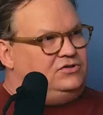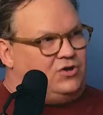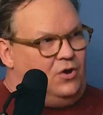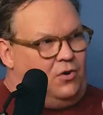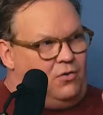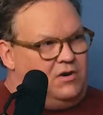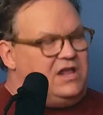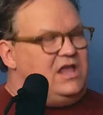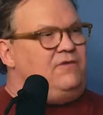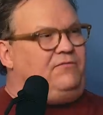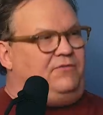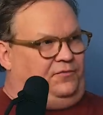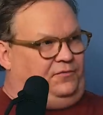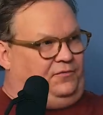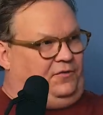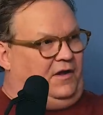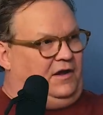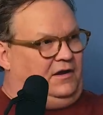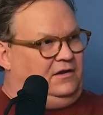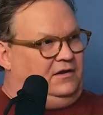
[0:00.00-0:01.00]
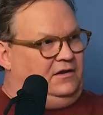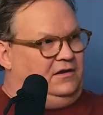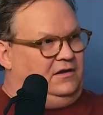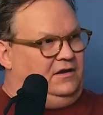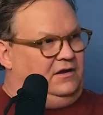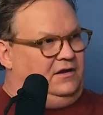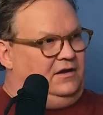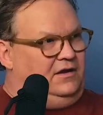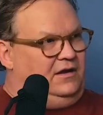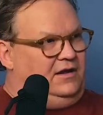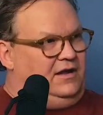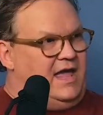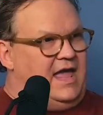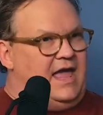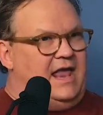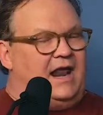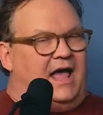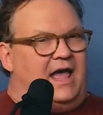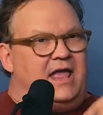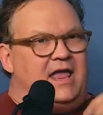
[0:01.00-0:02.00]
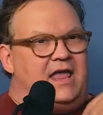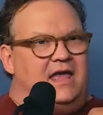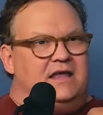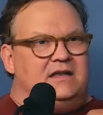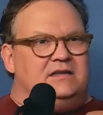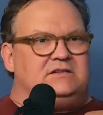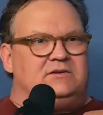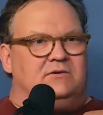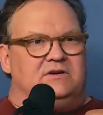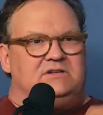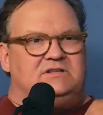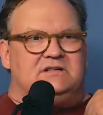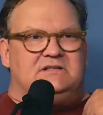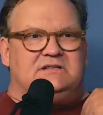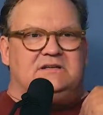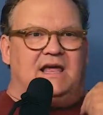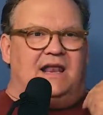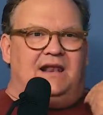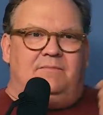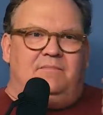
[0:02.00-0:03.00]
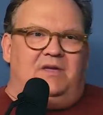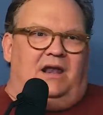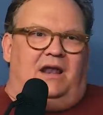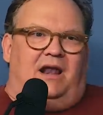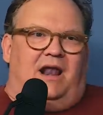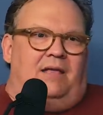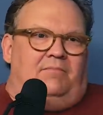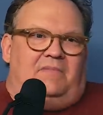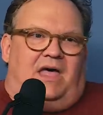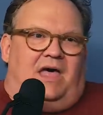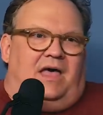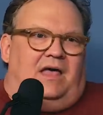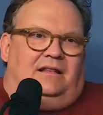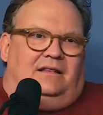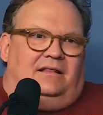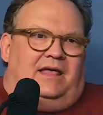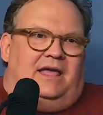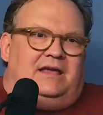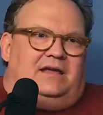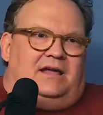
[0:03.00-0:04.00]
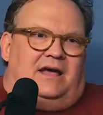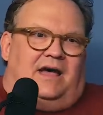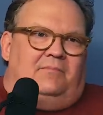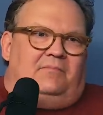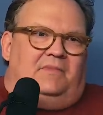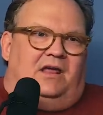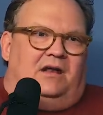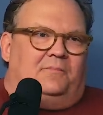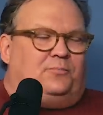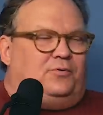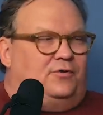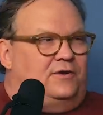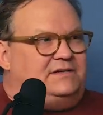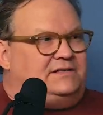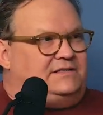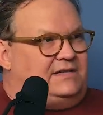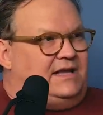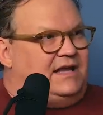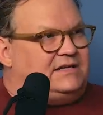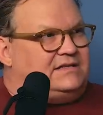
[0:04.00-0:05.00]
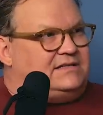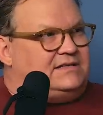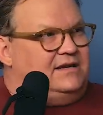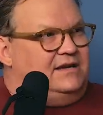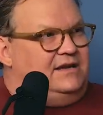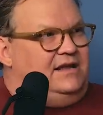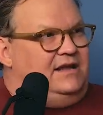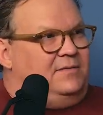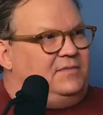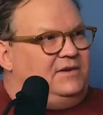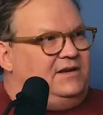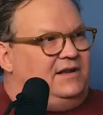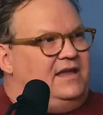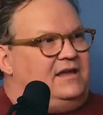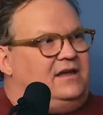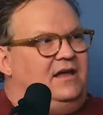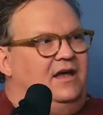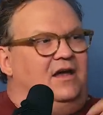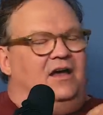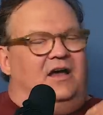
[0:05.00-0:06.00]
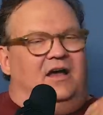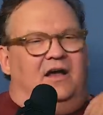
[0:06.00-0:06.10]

don't give a fuck. Right. And I'm not like, I'm not a princess, but like,